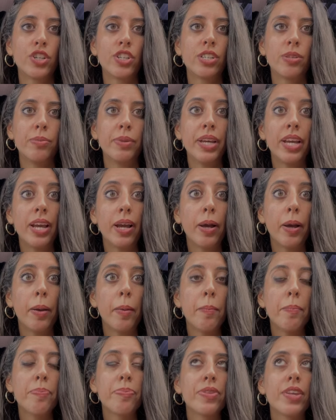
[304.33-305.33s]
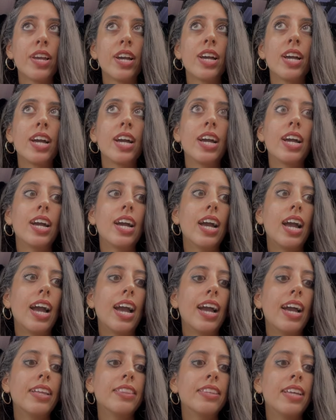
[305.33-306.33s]
to me.
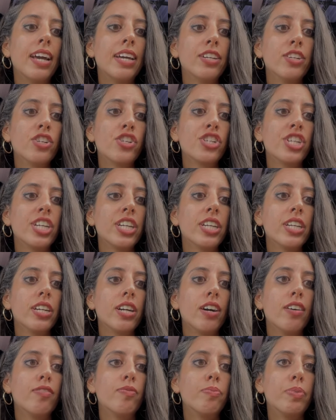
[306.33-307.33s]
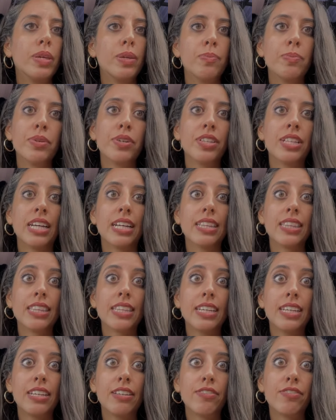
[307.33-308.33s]
And energy of people that
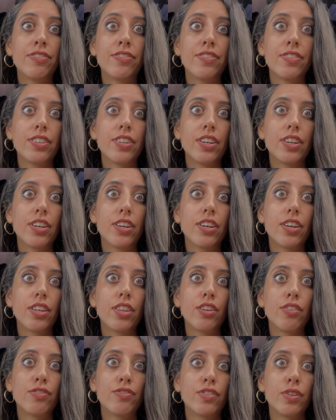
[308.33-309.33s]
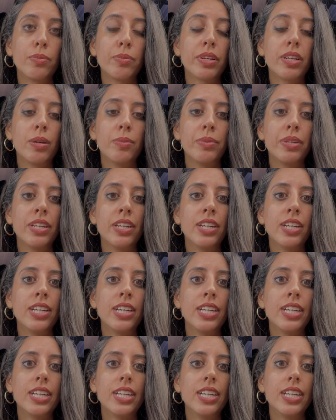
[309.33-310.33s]
leave the from
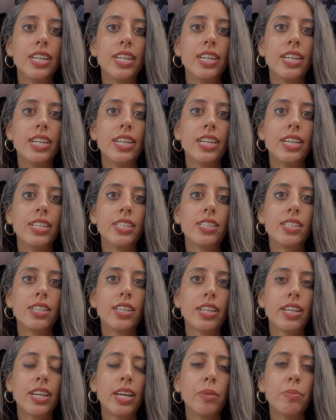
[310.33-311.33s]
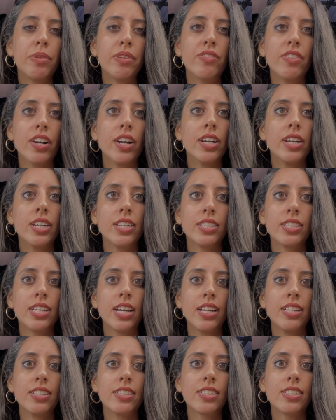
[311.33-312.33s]
community is can be very
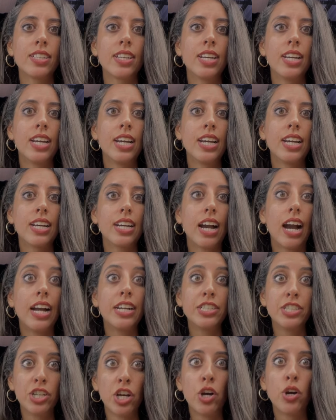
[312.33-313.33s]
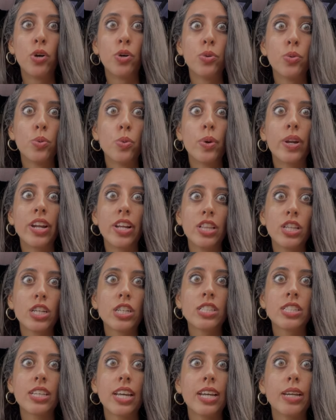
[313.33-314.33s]
intense. I know what it
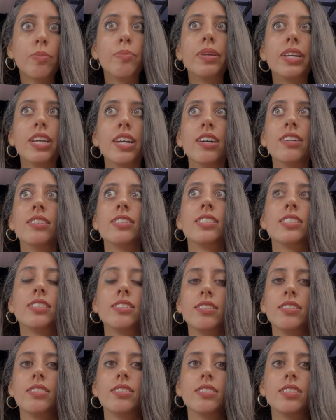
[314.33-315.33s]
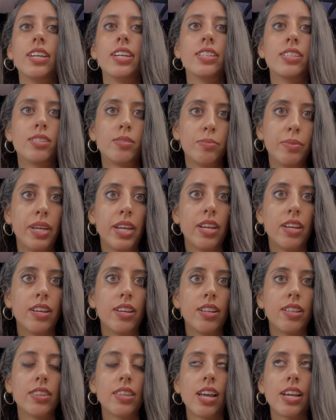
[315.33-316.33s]
looks like because it's me.
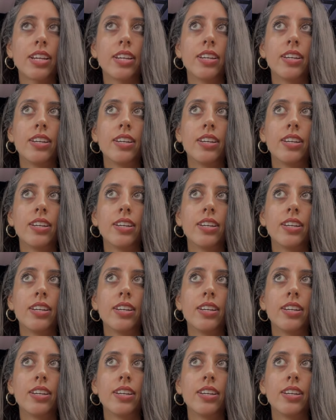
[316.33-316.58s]
Like,